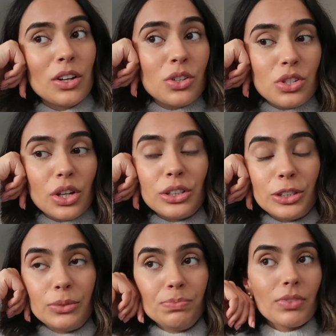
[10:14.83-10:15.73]

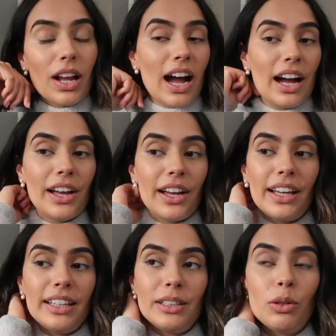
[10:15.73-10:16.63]
So
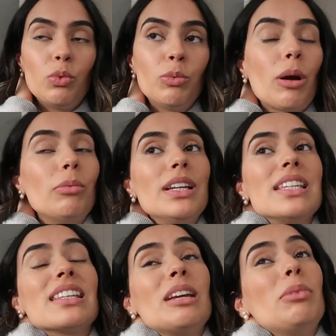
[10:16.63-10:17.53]
I will probably
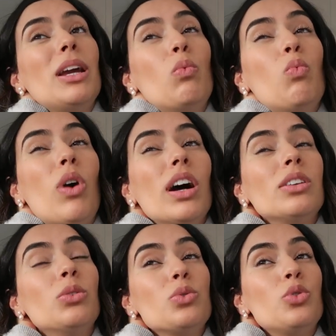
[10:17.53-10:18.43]
sleep here
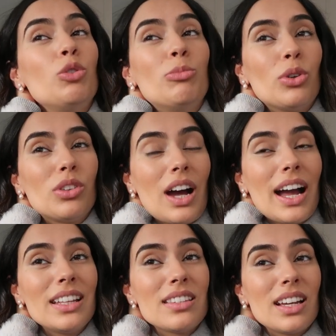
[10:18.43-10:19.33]
1 or 2 more
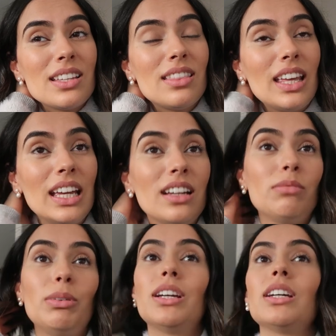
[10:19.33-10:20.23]
nights, I
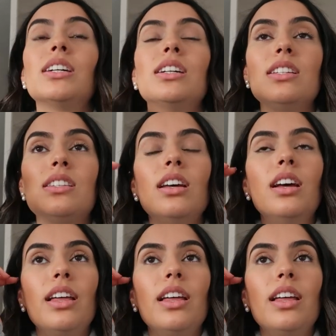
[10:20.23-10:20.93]
think, because